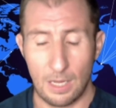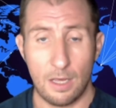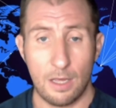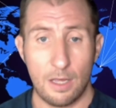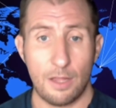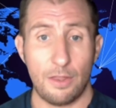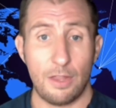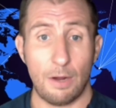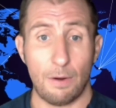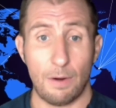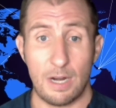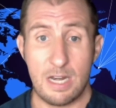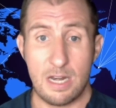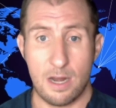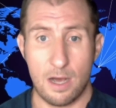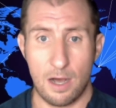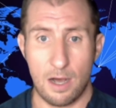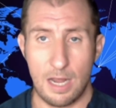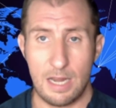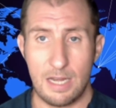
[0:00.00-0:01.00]
There are
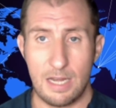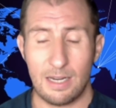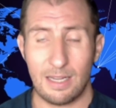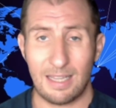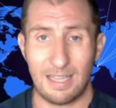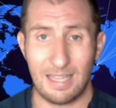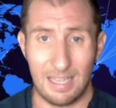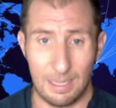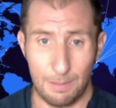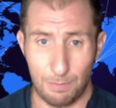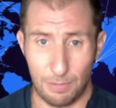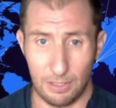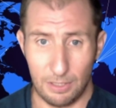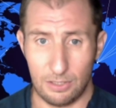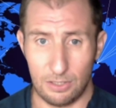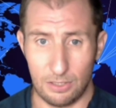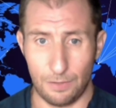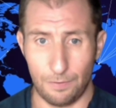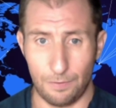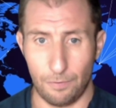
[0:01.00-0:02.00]
9 key
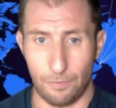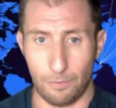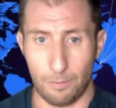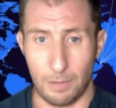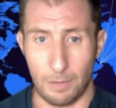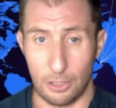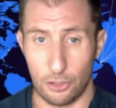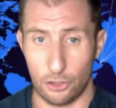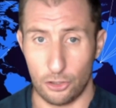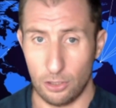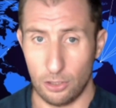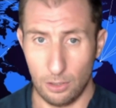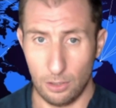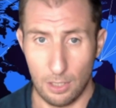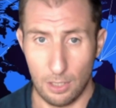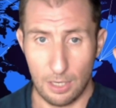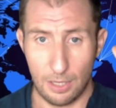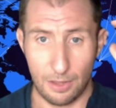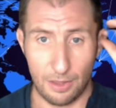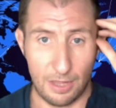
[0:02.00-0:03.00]
pieces of information
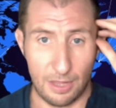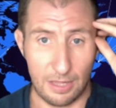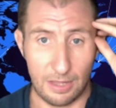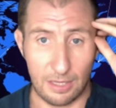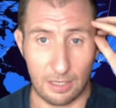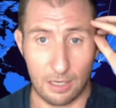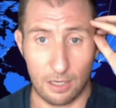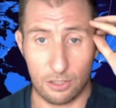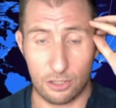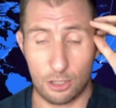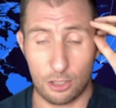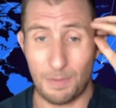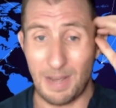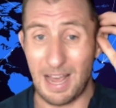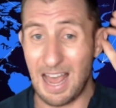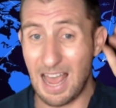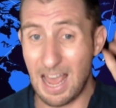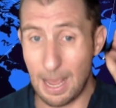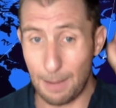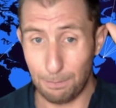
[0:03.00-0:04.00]
that the
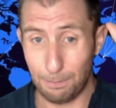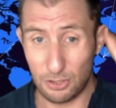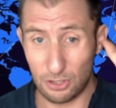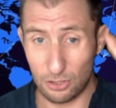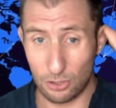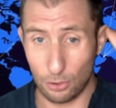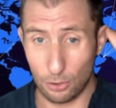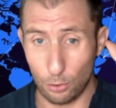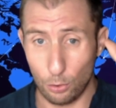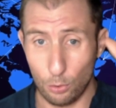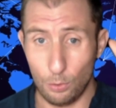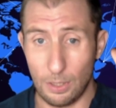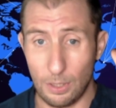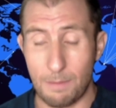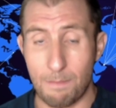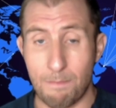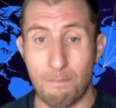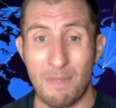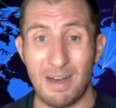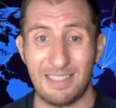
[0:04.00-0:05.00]
customer absolutely
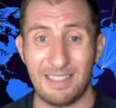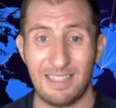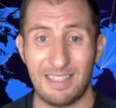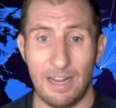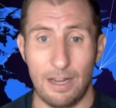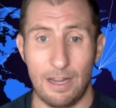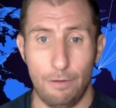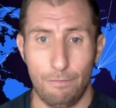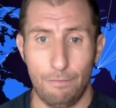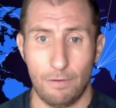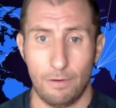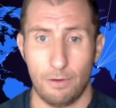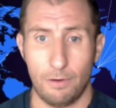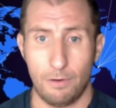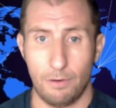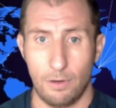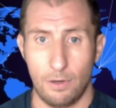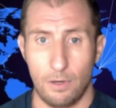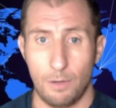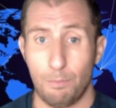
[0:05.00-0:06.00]
must have
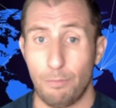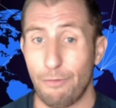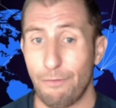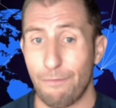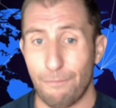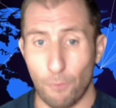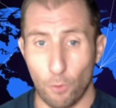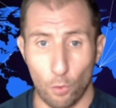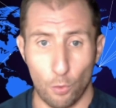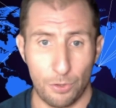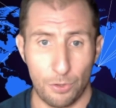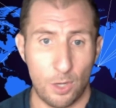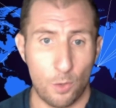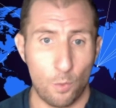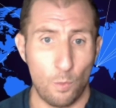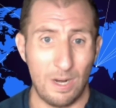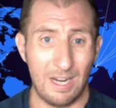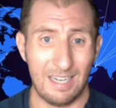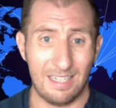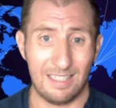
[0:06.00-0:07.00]
before they're
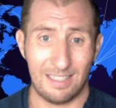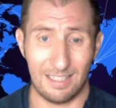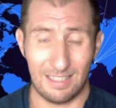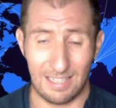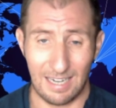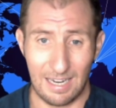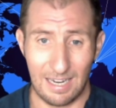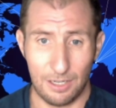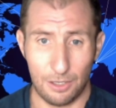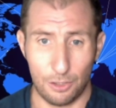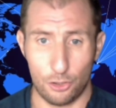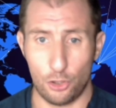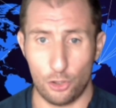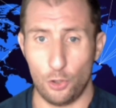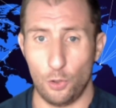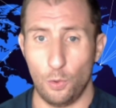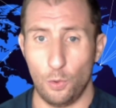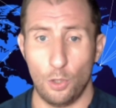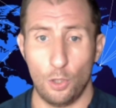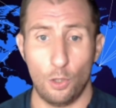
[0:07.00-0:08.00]
willing to take a
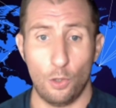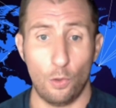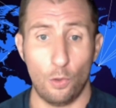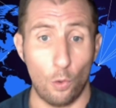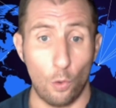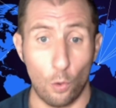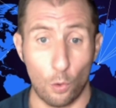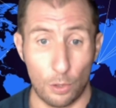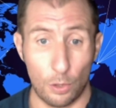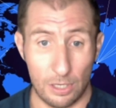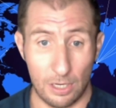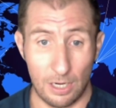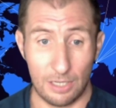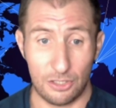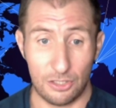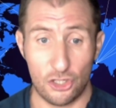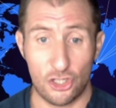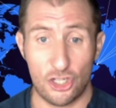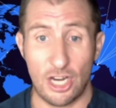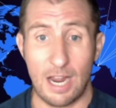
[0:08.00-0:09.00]
tour or organize
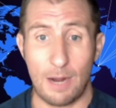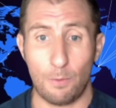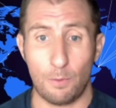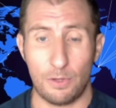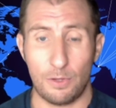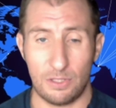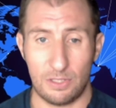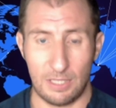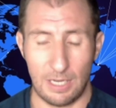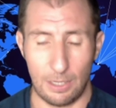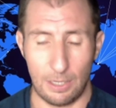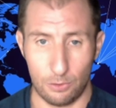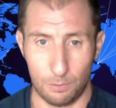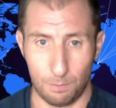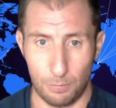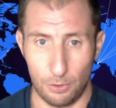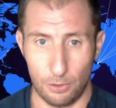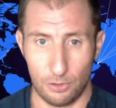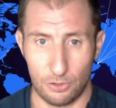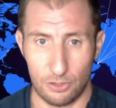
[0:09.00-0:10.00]
a chat with a
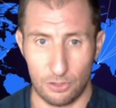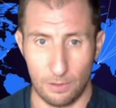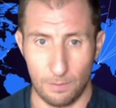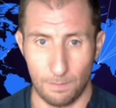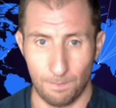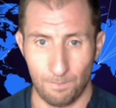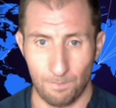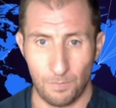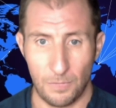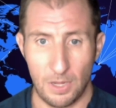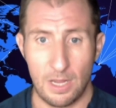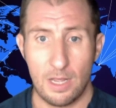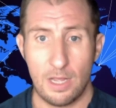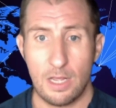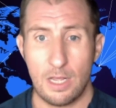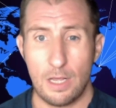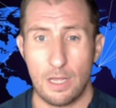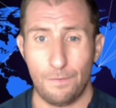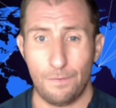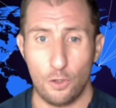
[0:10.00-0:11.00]
salesperson.
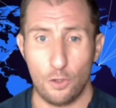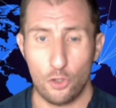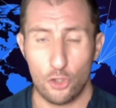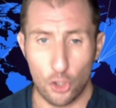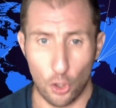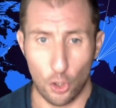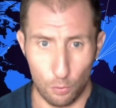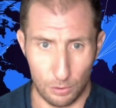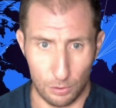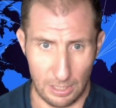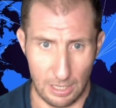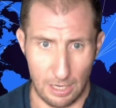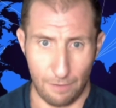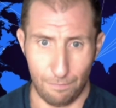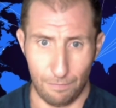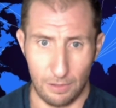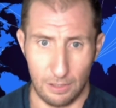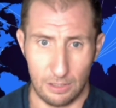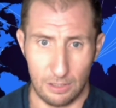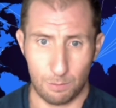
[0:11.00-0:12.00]
If you don't
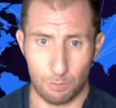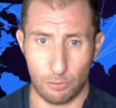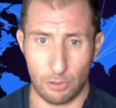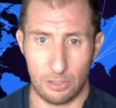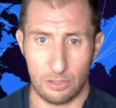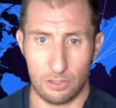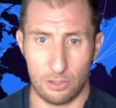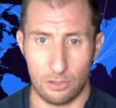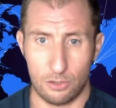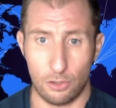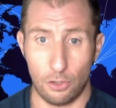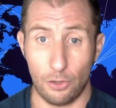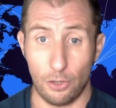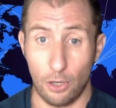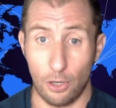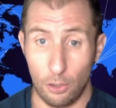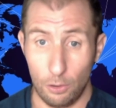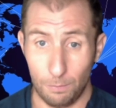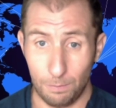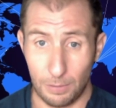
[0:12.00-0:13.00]
have these present on the
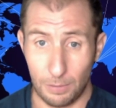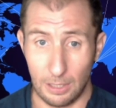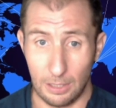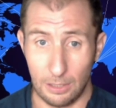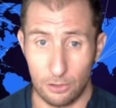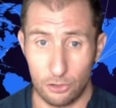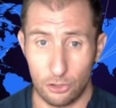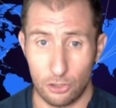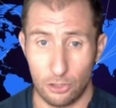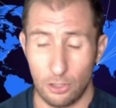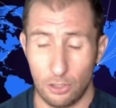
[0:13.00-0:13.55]
homepage,